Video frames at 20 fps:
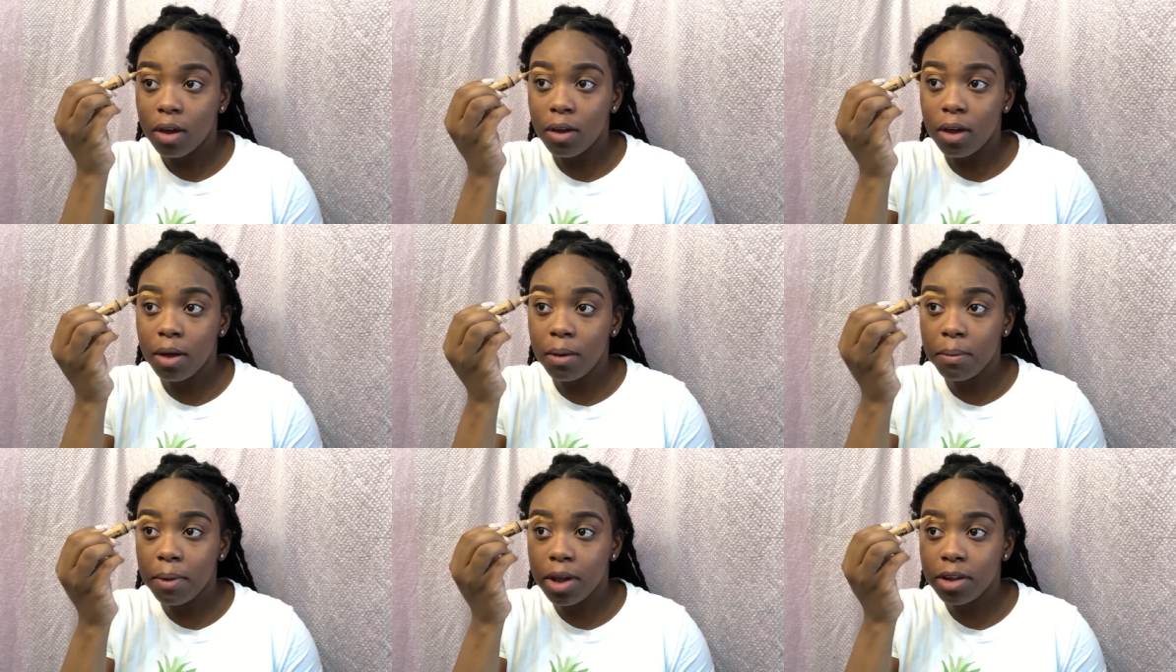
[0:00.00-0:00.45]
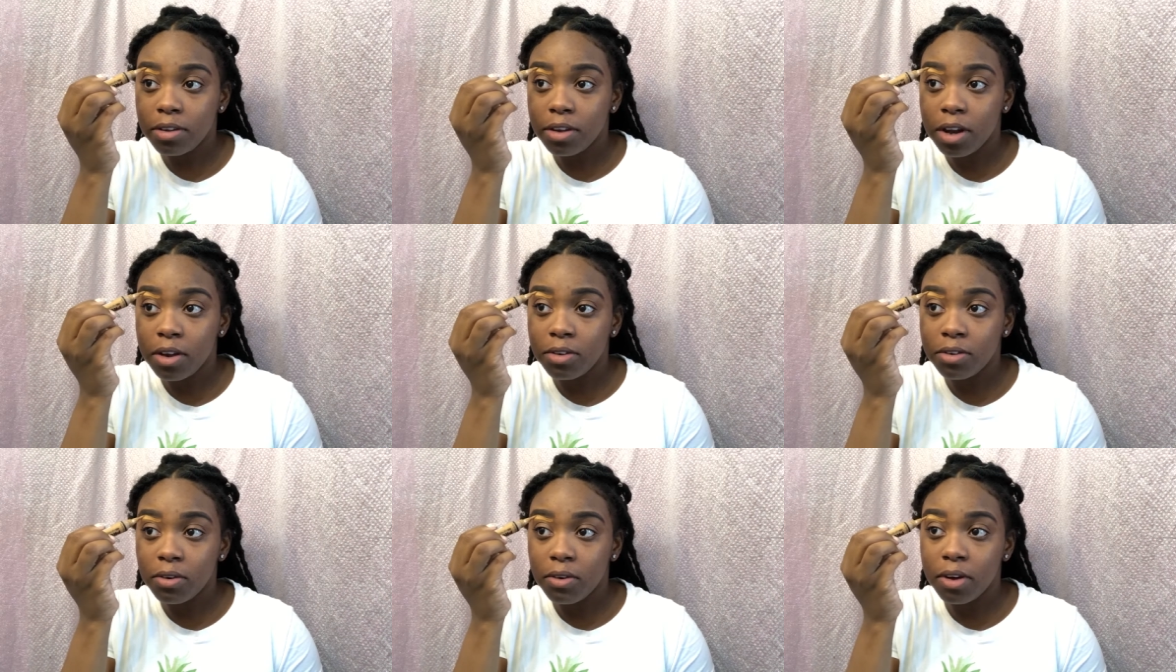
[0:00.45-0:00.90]
Oh, I said
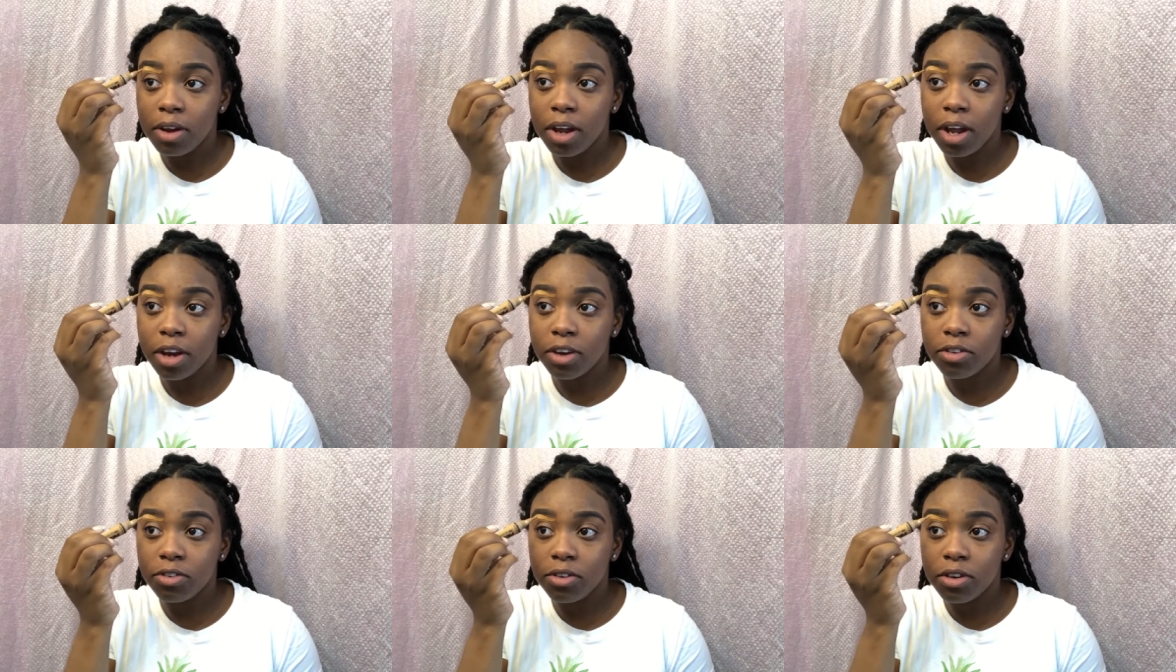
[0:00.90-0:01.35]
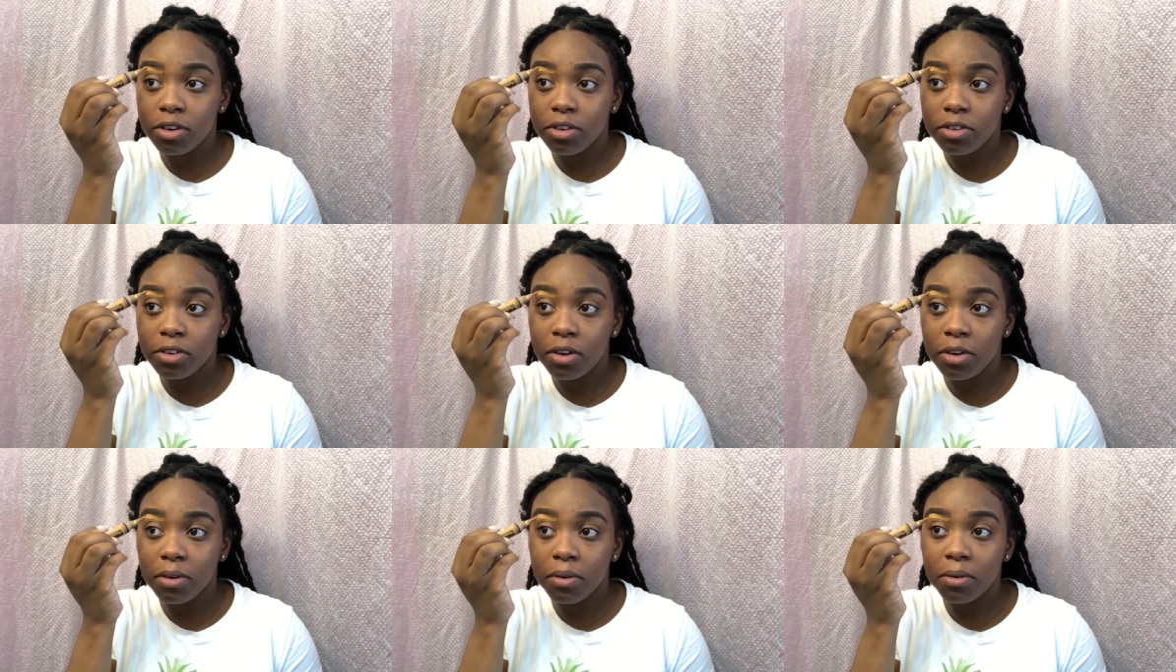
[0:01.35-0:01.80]
I was going extra,
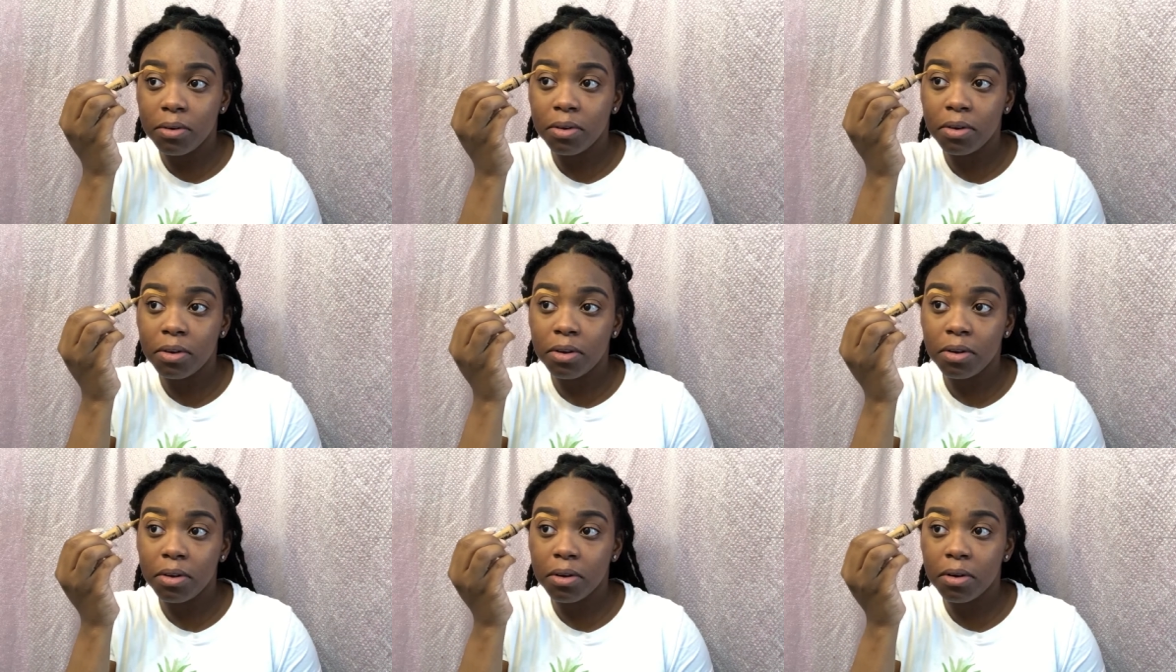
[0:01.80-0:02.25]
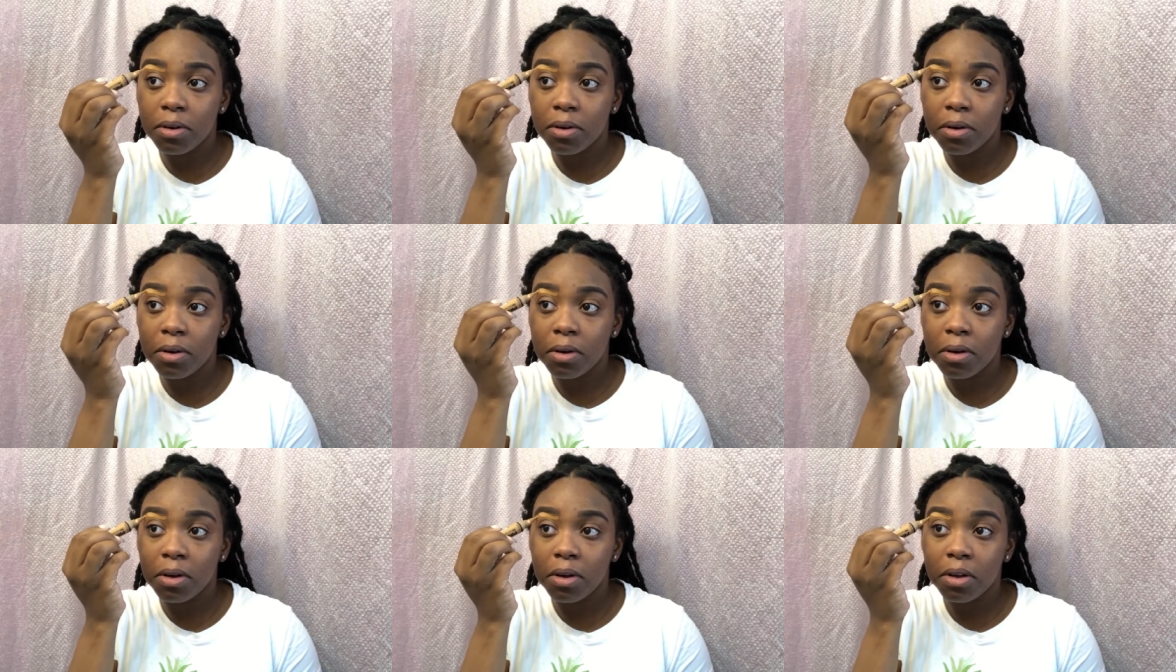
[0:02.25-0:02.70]
so
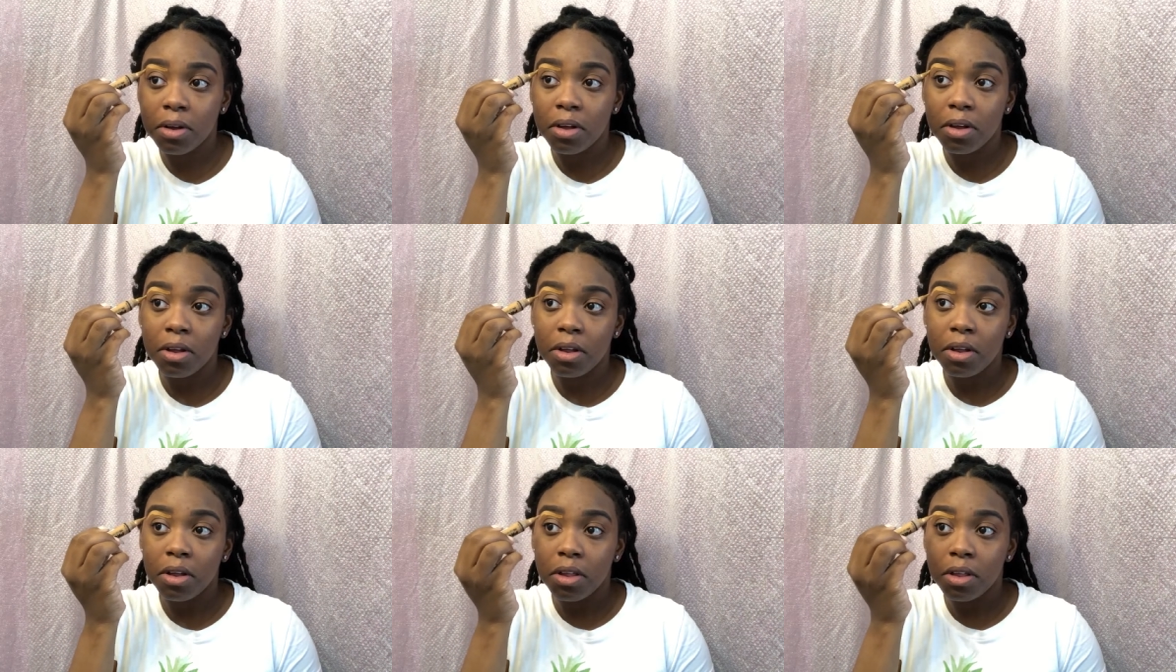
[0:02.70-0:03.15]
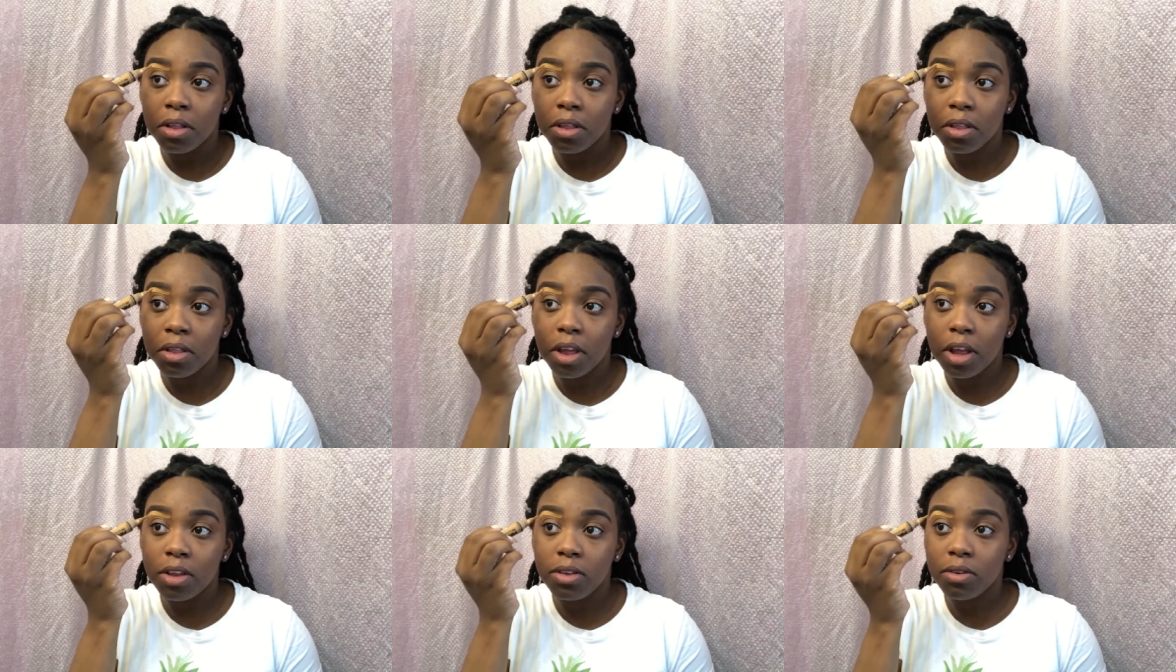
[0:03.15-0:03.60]

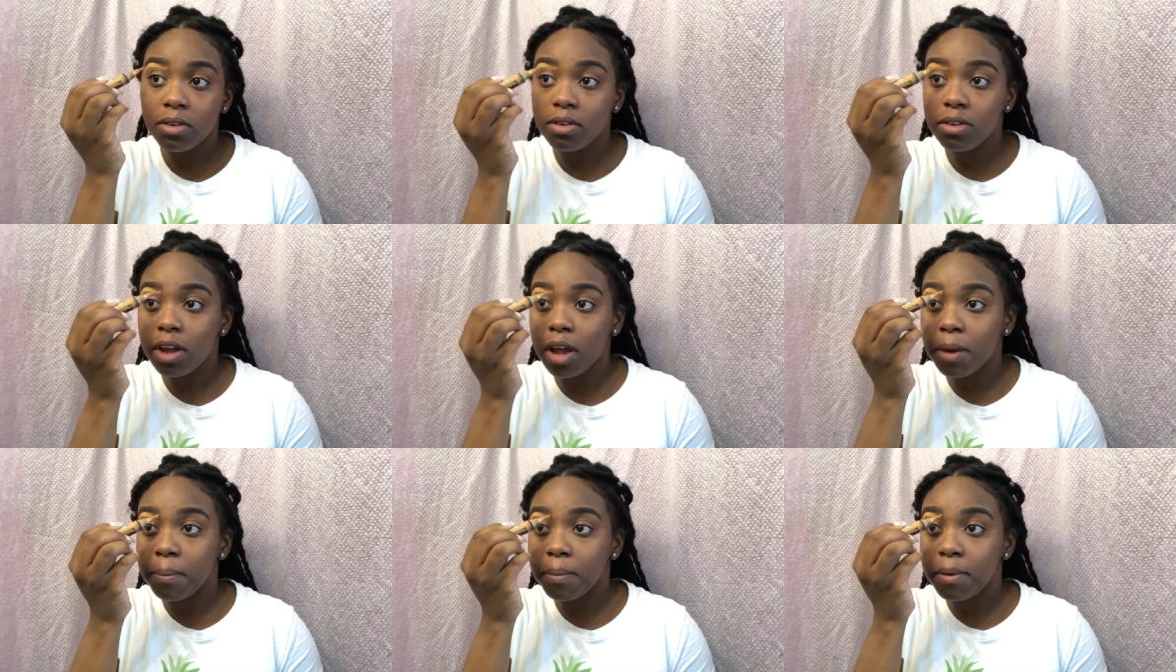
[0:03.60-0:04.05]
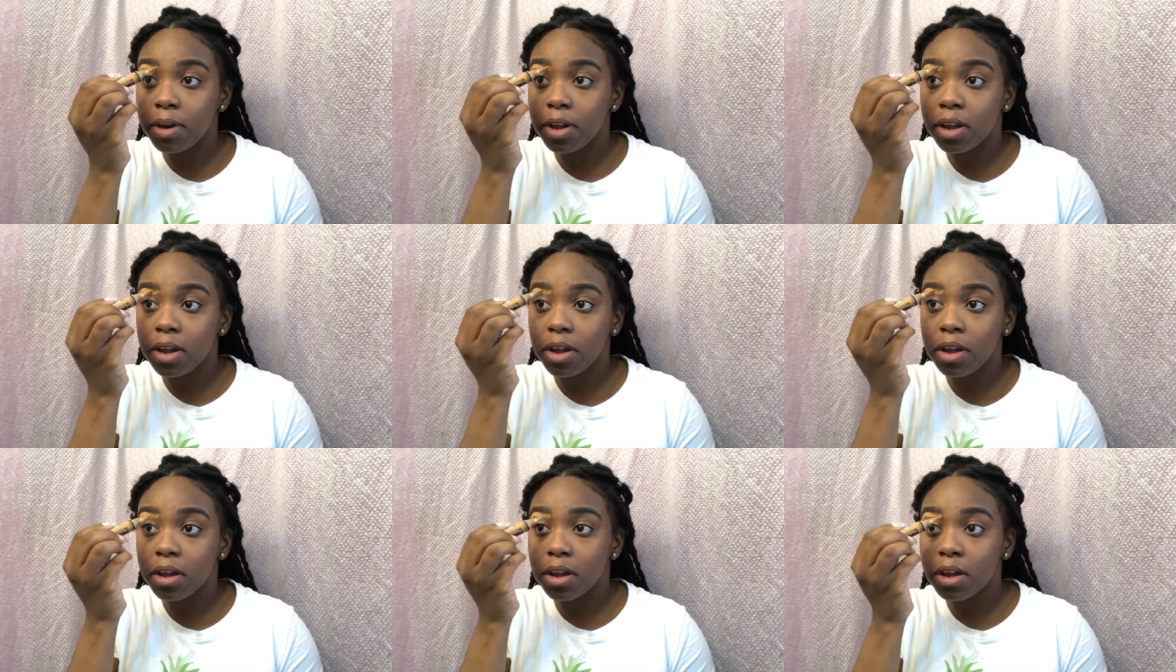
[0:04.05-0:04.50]
that's what's
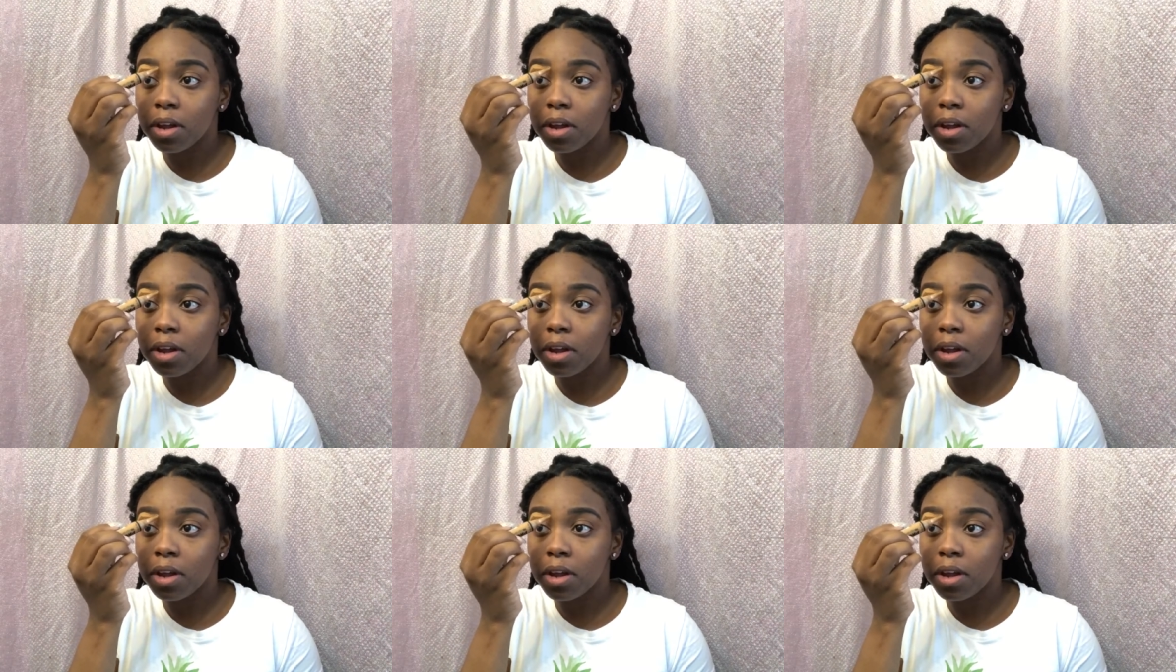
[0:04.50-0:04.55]
happening.